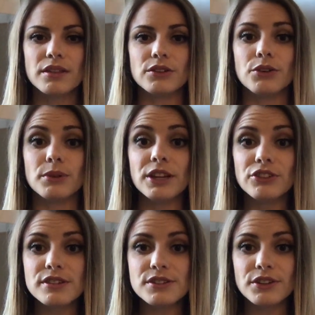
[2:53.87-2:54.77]
The
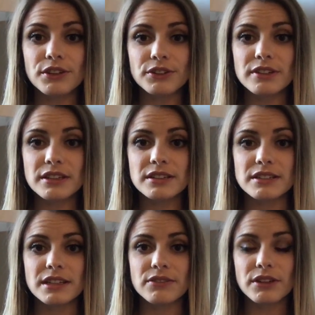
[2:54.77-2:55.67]
donations you're guilted
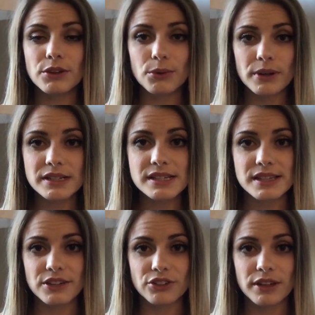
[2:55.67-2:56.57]
into giving the
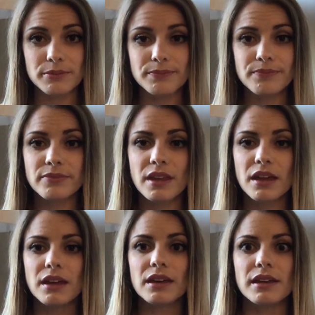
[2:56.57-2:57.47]
organization.
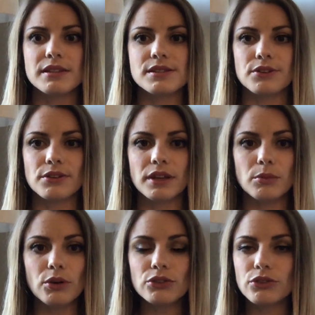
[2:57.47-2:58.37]
Consider the
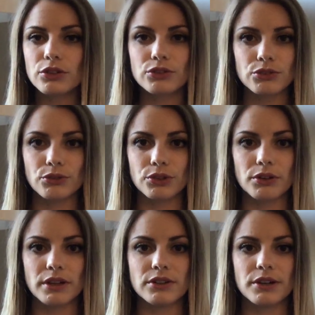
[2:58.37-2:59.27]
emotional control you're
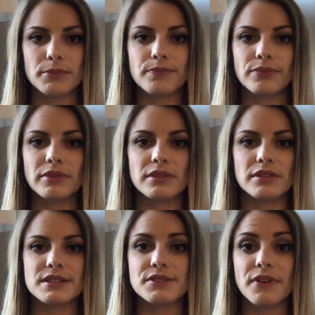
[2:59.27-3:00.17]
under.
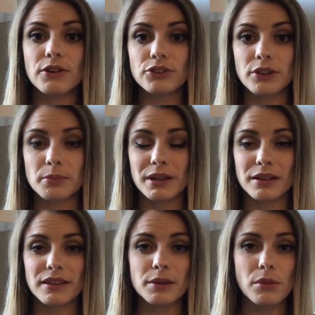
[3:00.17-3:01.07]
The disfellowshipping, the